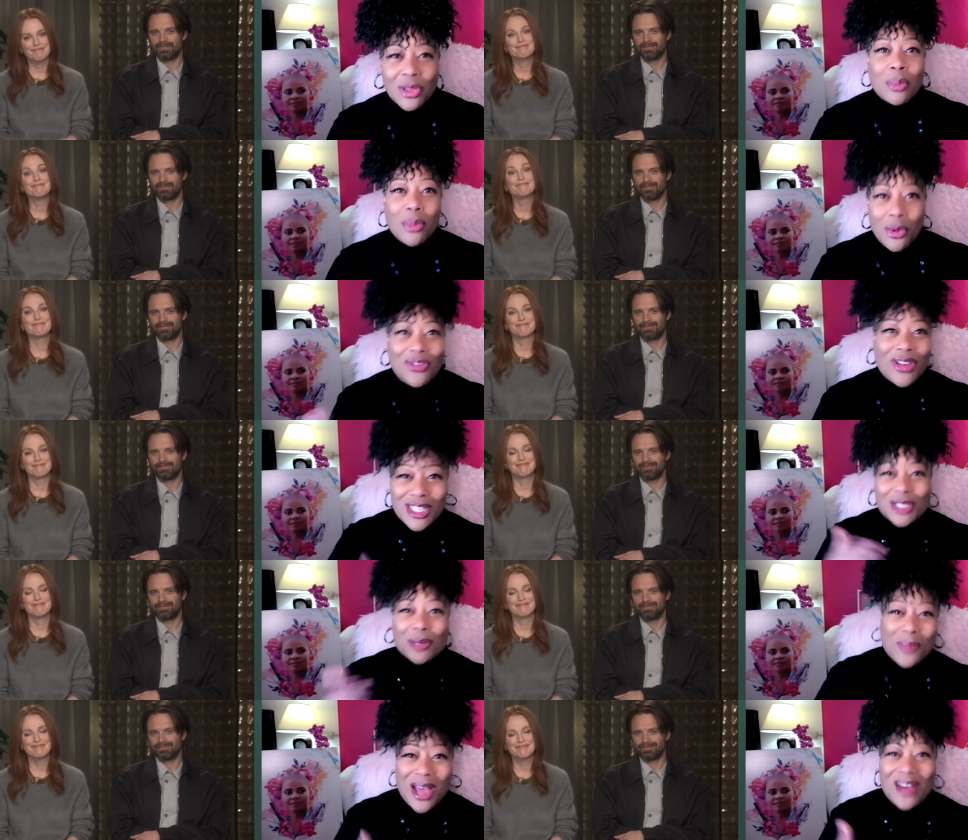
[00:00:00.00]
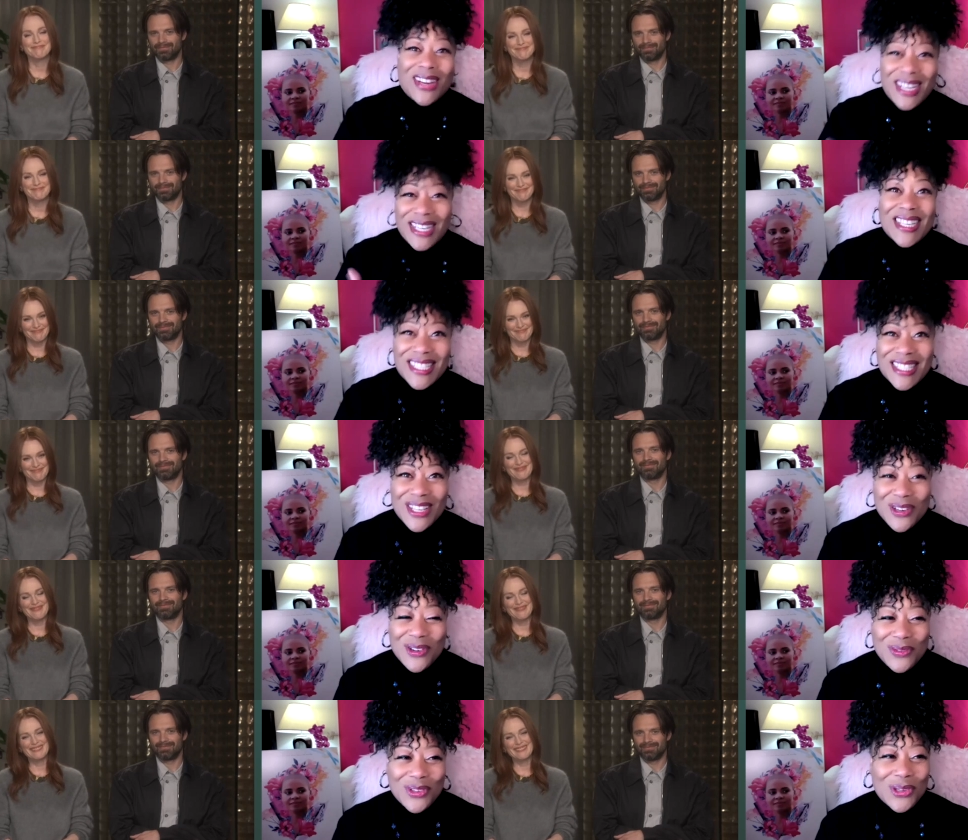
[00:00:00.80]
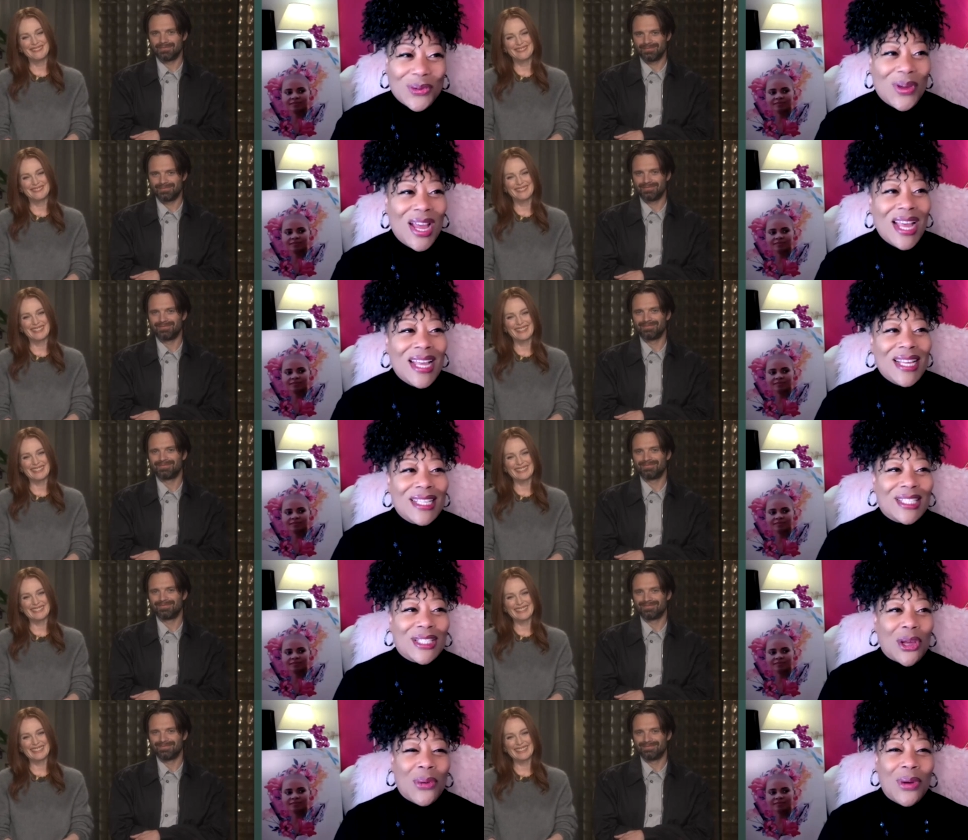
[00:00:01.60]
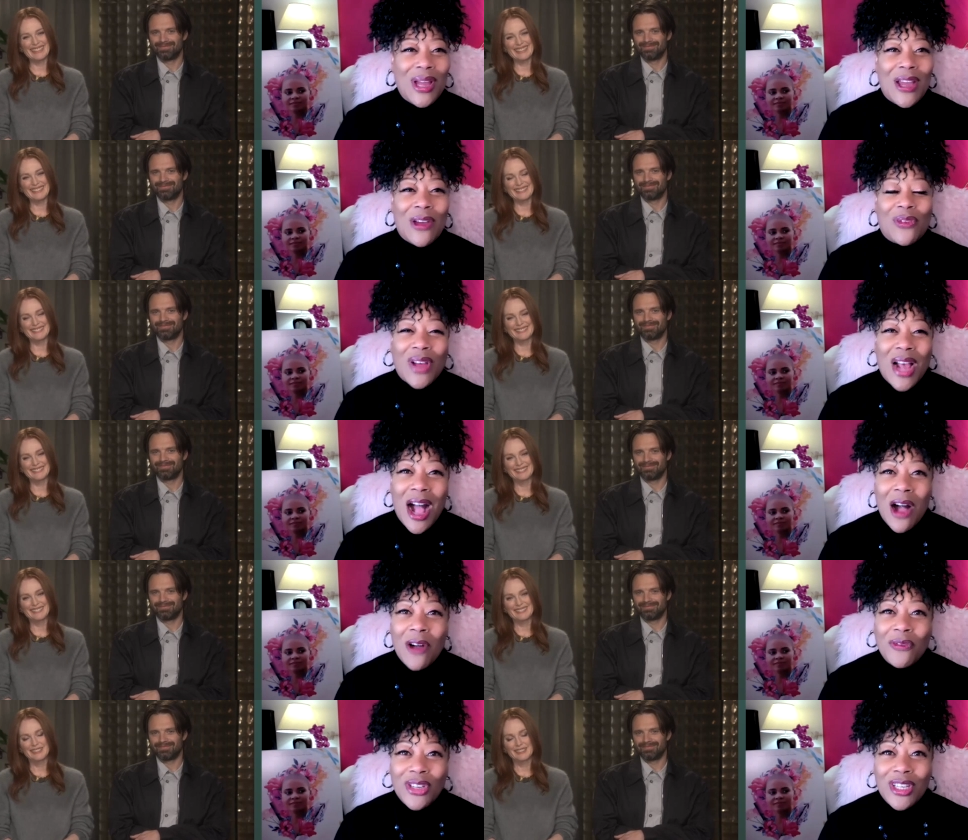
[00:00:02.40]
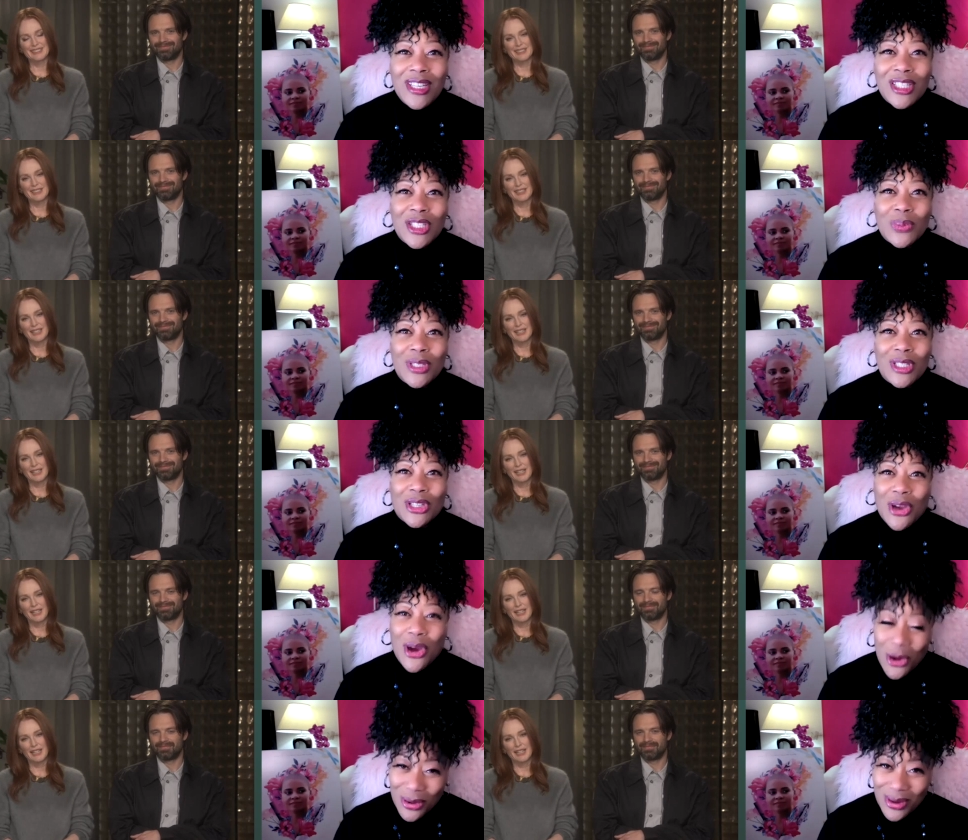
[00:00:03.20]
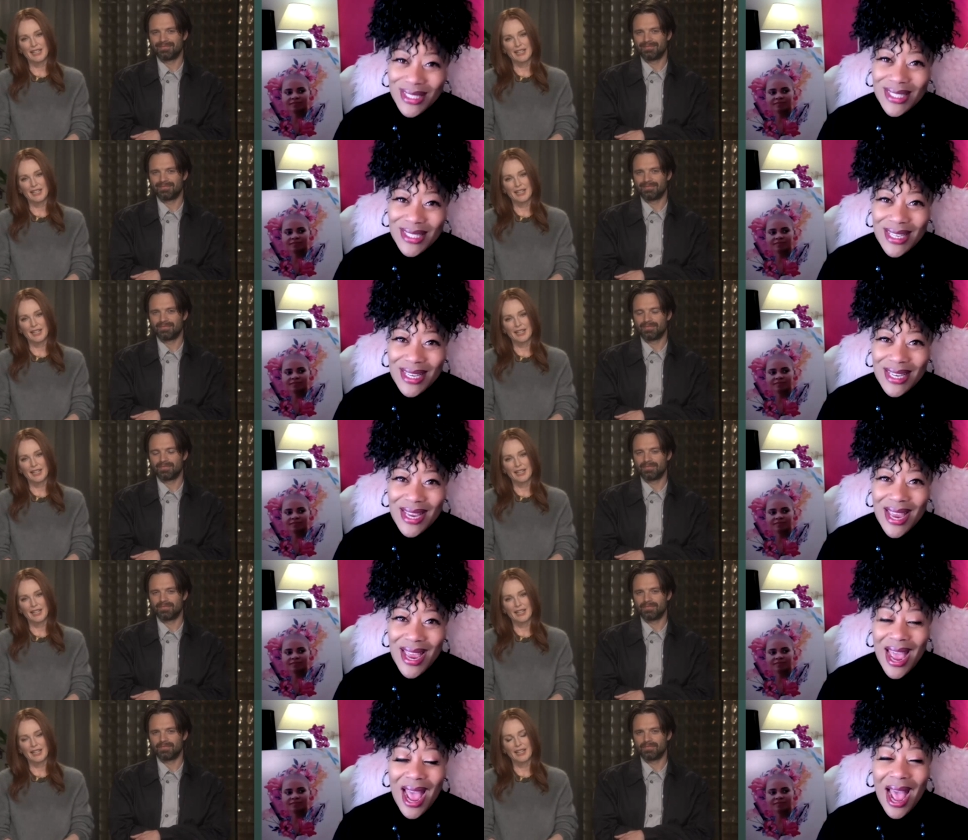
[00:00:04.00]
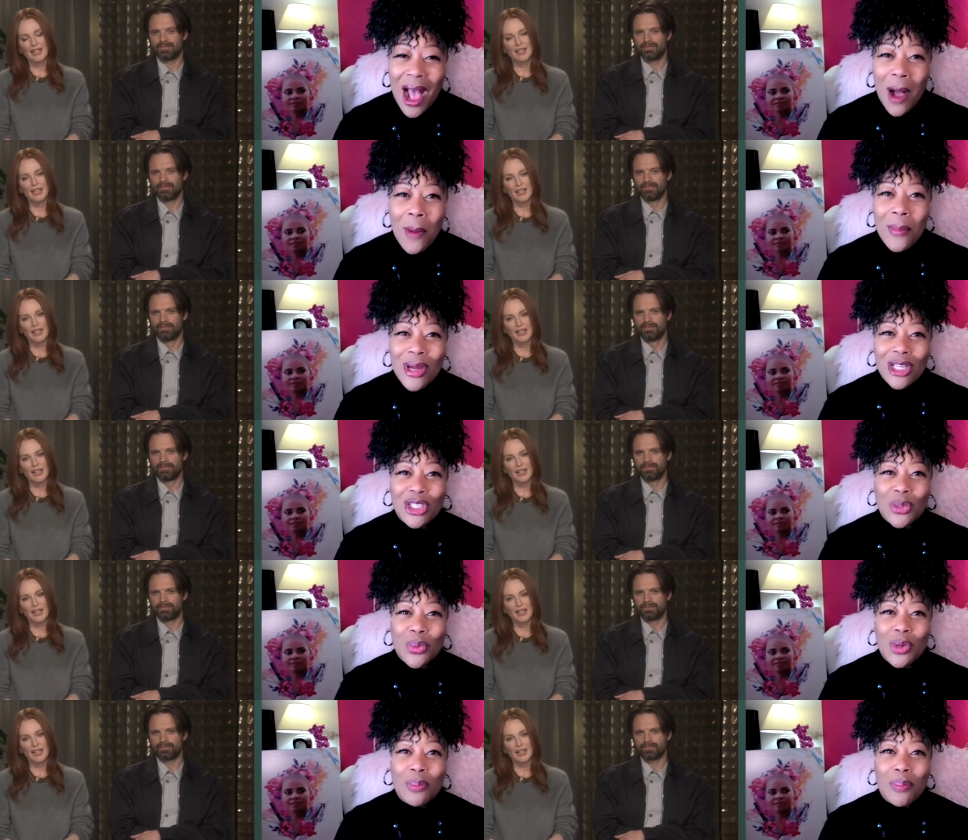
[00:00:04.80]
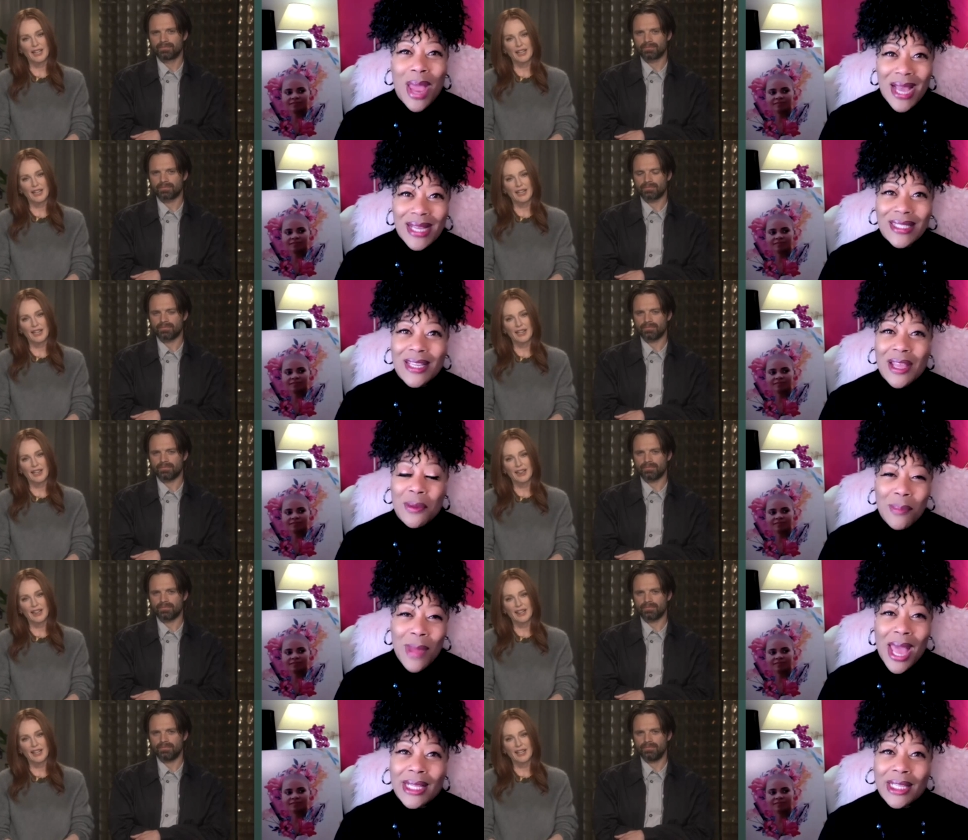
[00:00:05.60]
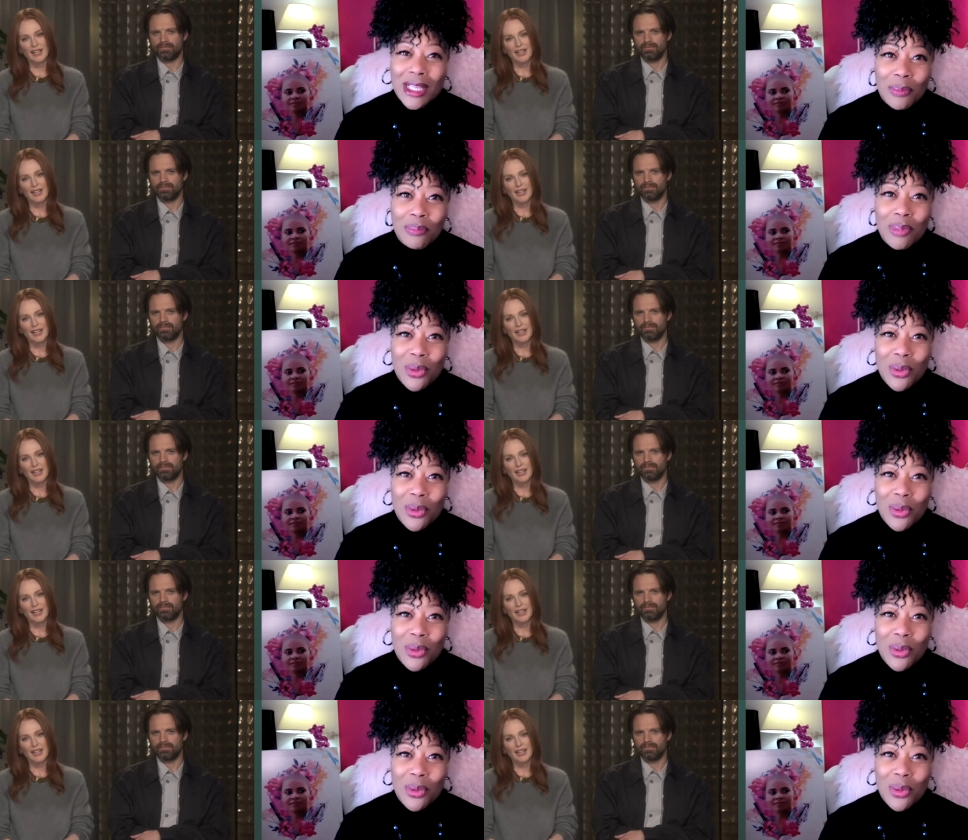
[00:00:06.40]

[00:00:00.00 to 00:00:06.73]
Speaker 1: movie is about in this interview. Right. So if confidence was currency, how much would Max and Madeline be